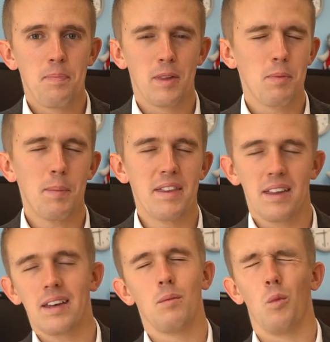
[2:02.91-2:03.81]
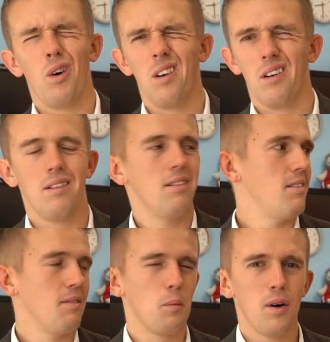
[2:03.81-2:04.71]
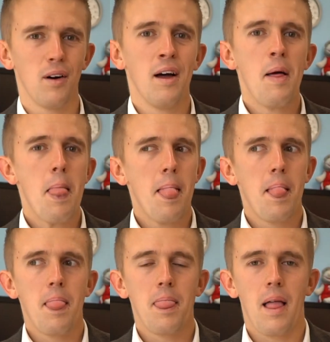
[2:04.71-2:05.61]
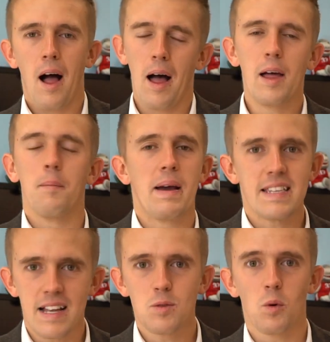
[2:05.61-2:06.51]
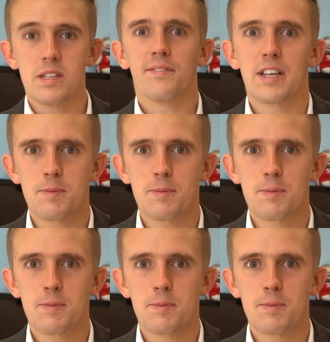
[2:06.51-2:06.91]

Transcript: You're probably thinking, what? What? It'll make sense once I've